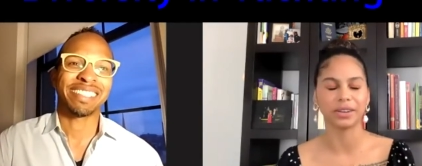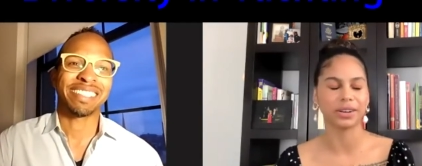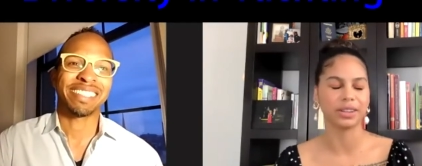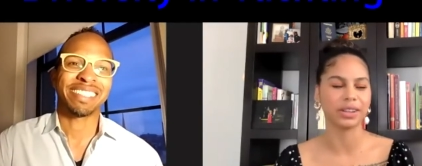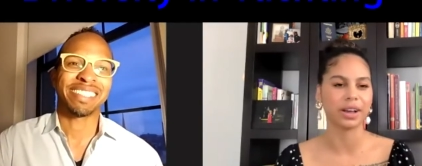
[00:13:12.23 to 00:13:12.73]

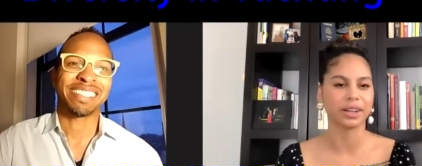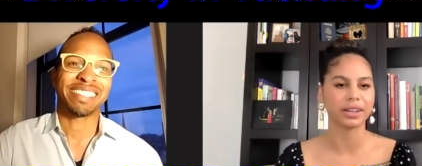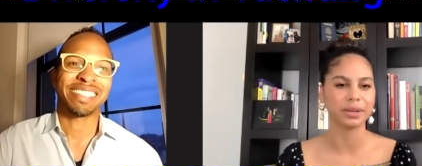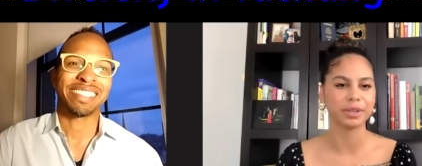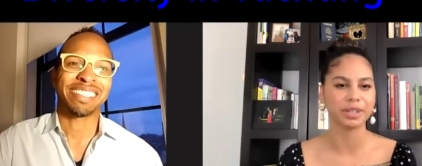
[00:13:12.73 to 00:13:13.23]
Speaker 1: or the
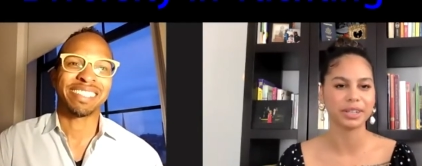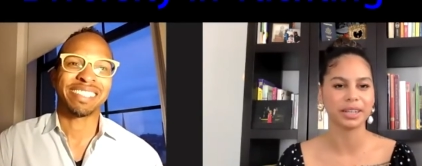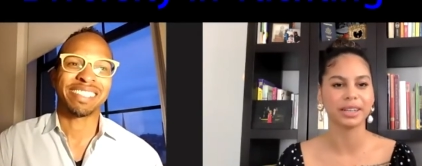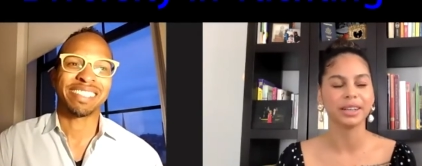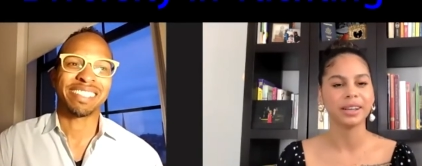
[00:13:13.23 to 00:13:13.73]
yachting
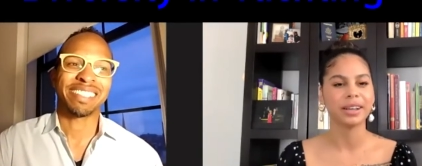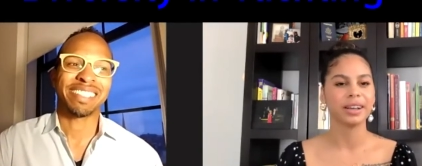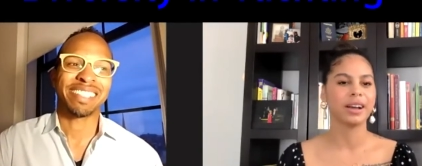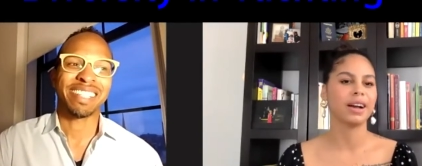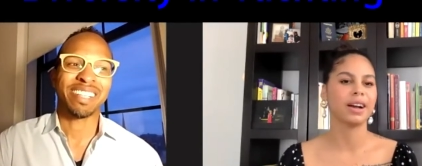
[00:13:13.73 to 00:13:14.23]
community,
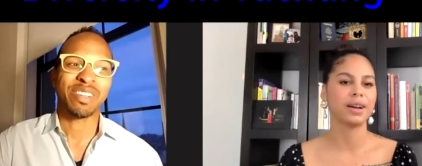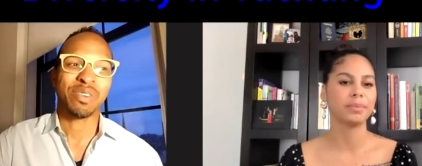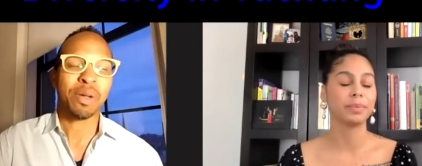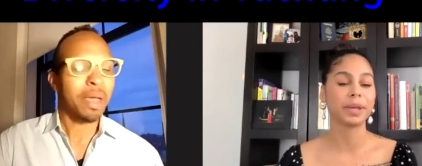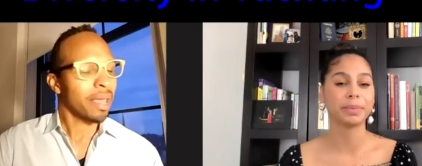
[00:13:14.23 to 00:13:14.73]

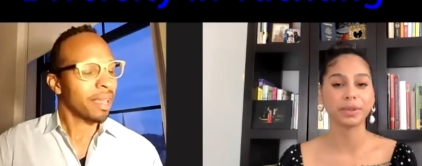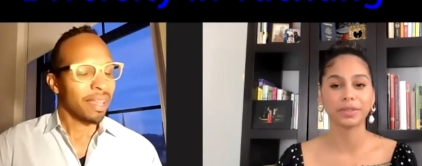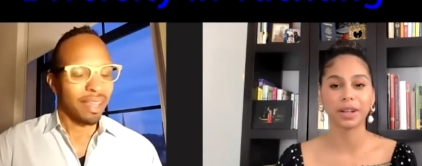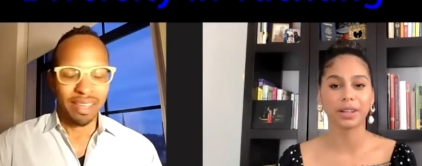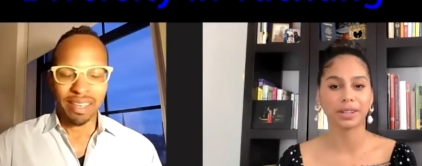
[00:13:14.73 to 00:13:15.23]
um, people
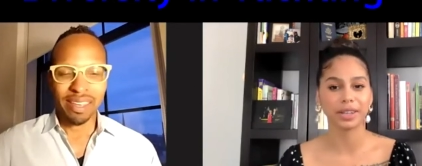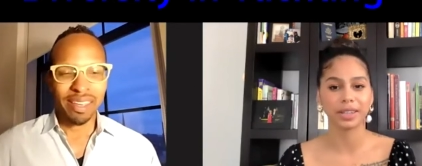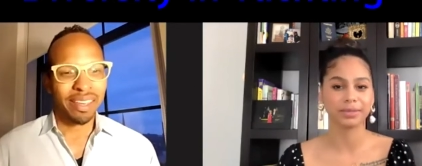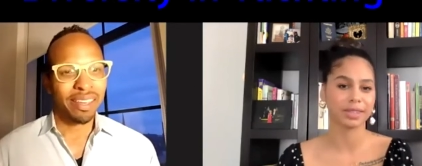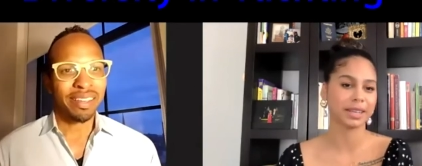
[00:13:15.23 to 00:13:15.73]
of
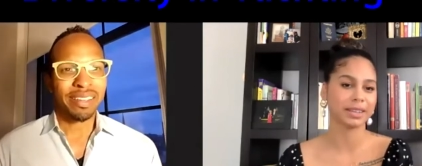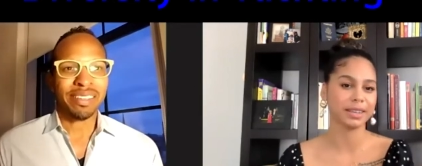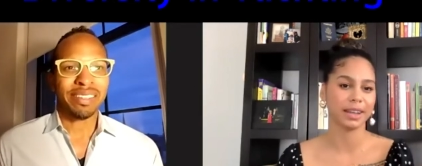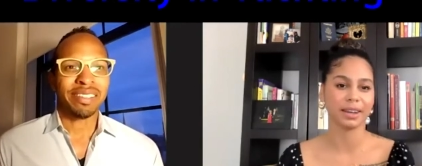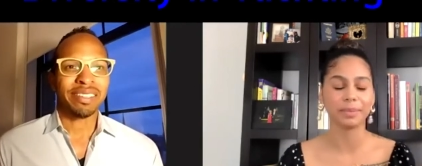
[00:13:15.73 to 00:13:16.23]
color,
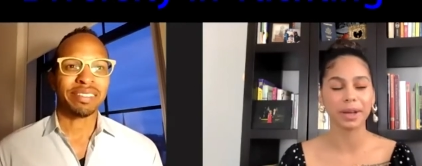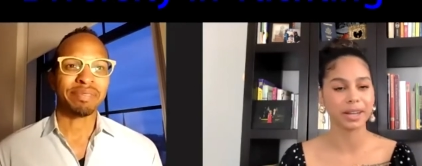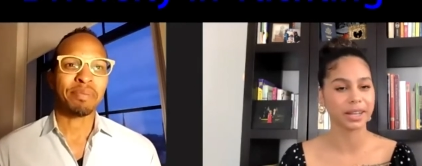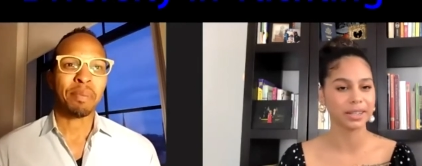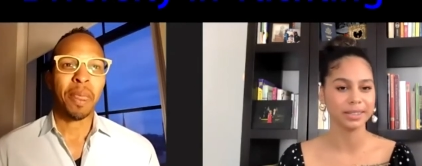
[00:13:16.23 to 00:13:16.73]

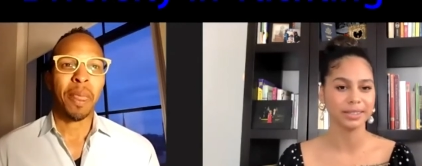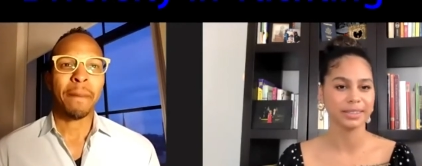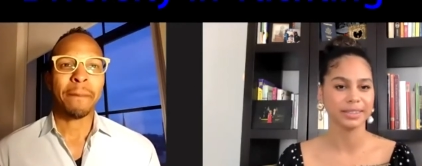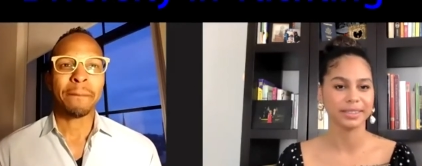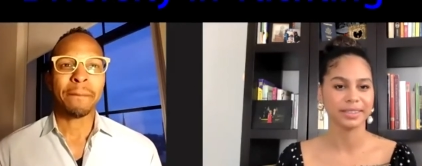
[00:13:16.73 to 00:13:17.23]
anybody?
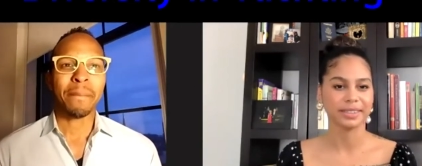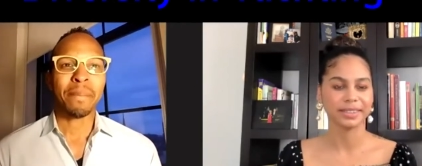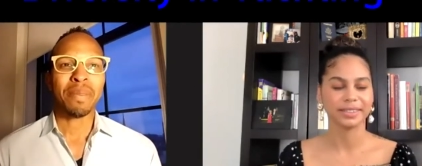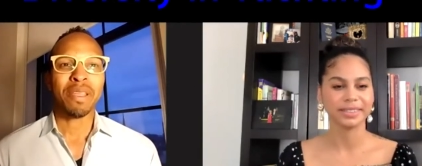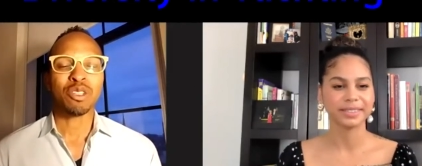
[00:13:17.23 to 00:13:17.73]

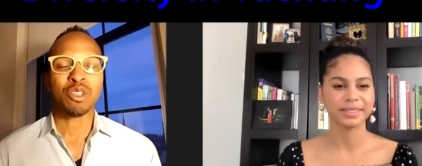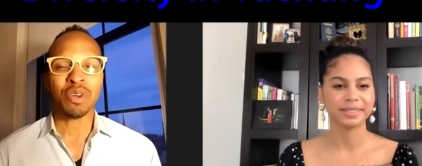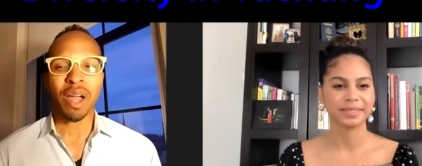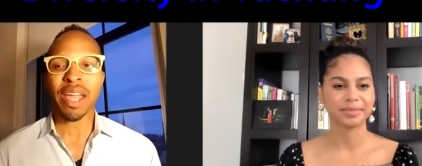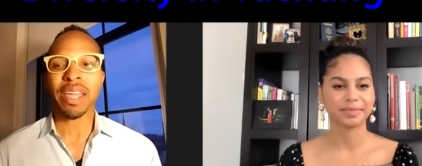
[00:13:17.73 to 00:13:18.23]

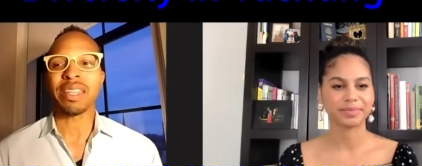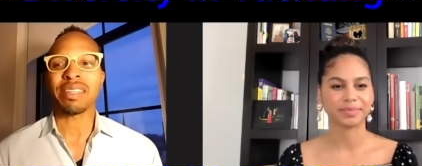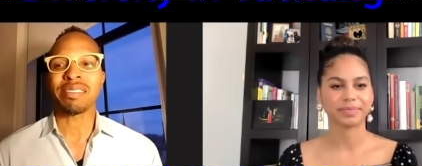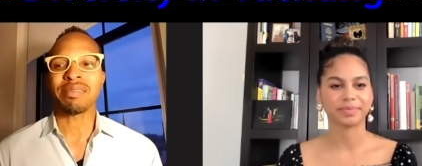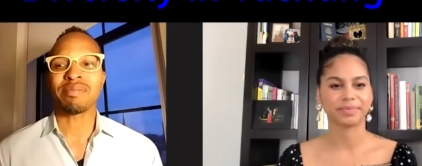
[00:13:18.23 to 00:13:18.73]
Speaker 2: Try it.
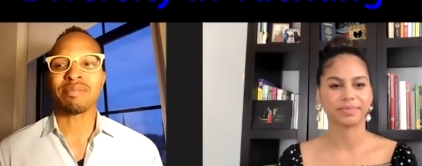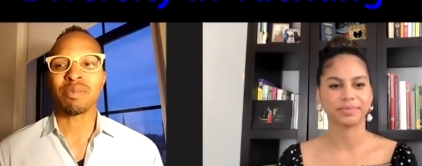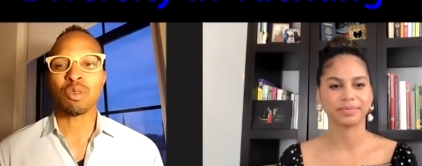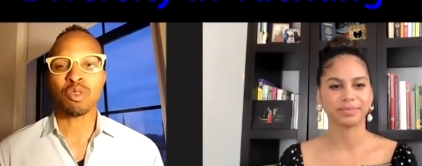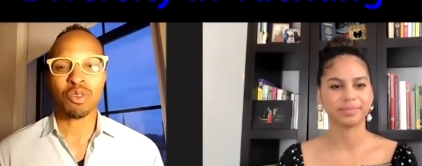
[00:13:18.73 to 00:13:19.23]

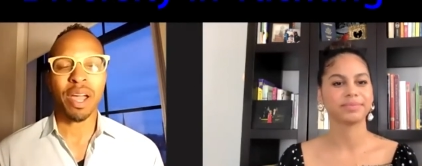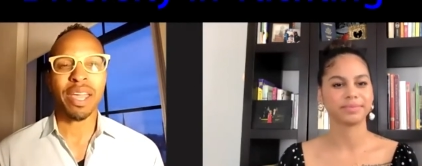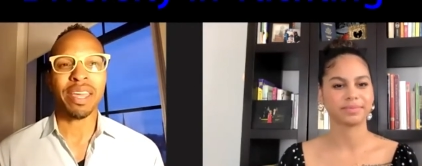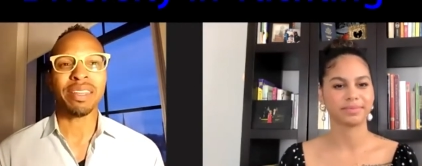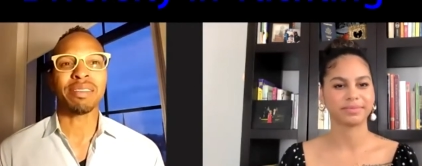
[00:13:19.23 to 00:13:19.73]
Try
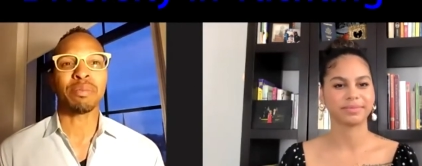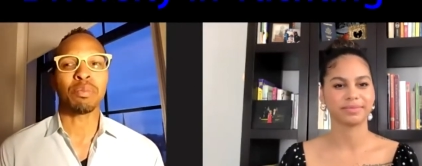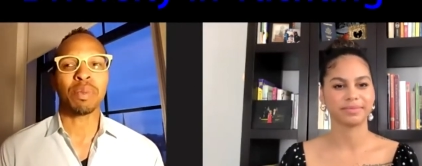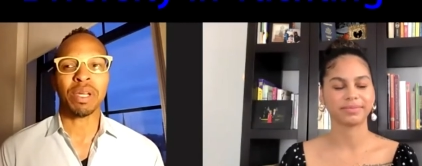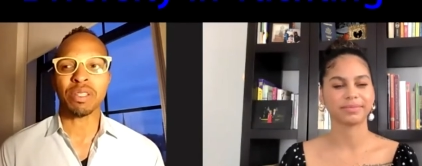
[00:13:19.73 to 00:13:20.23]
it.
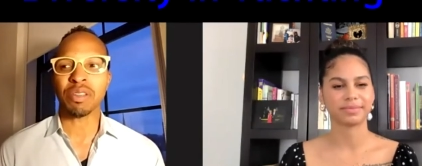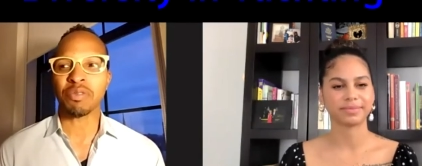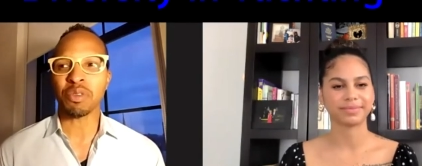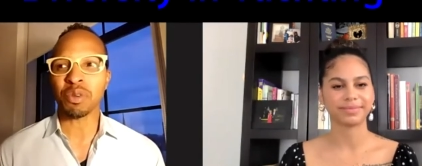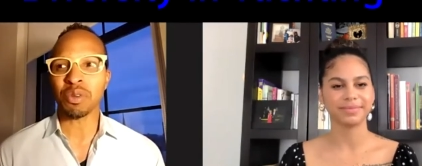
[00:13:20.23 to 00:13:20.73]
Because
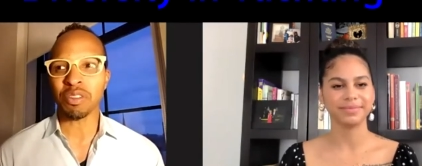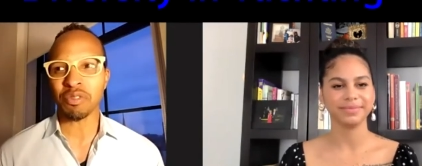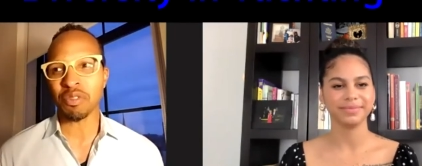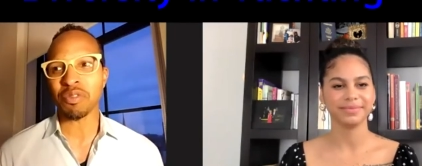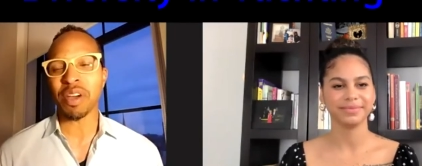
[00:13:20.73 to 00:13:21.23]
if you if
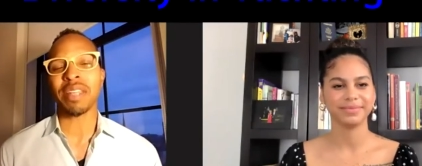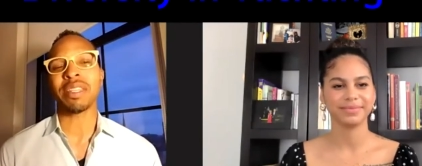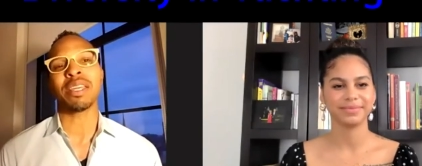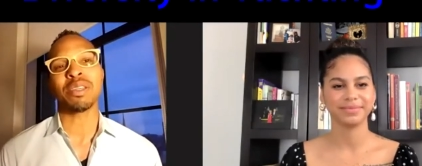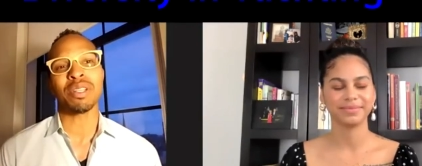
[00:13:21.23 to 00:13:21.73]
you find
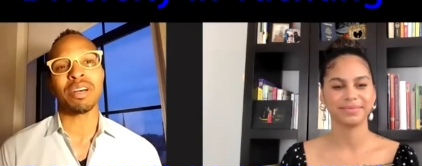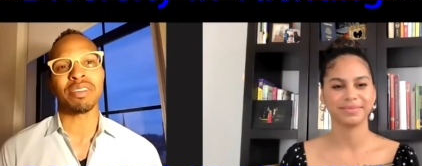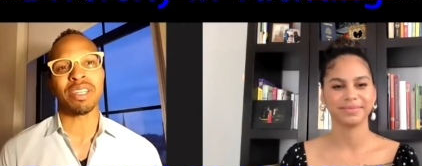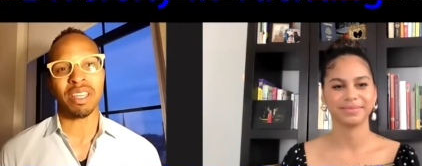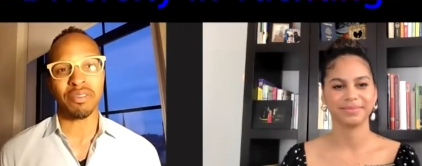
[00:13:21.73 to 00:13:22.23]
that you love
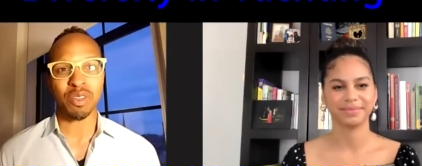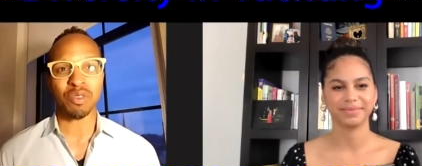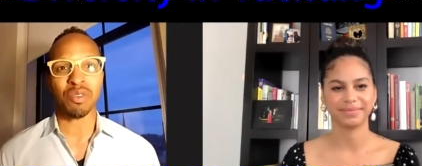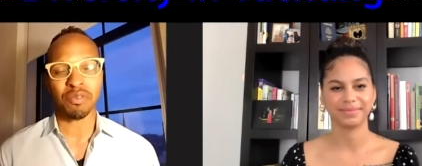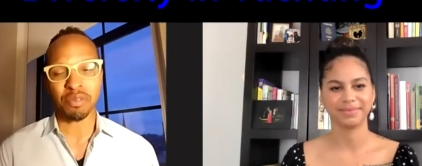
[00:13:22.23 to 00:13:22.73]
it, if it's
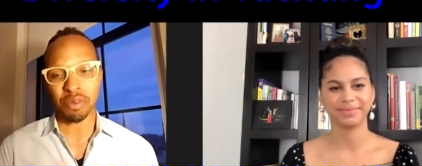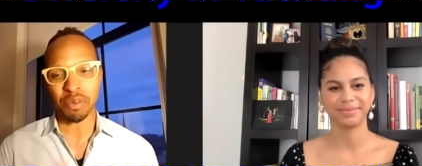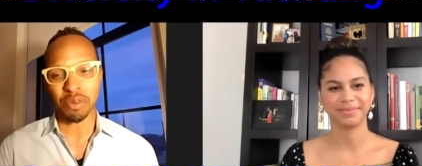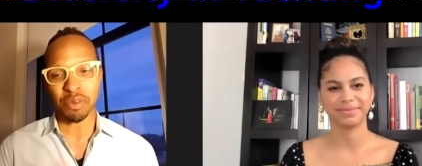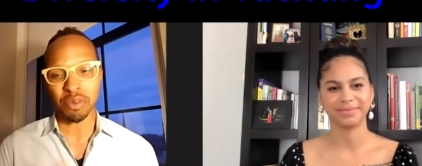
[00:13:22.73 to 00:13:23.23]
right for
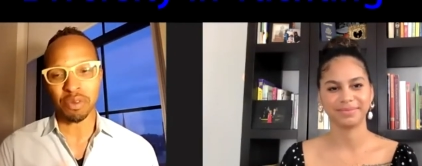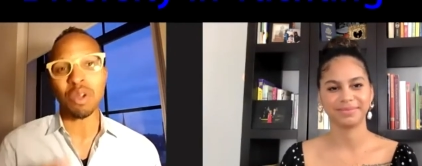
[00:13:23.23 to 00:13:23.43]
you, it'll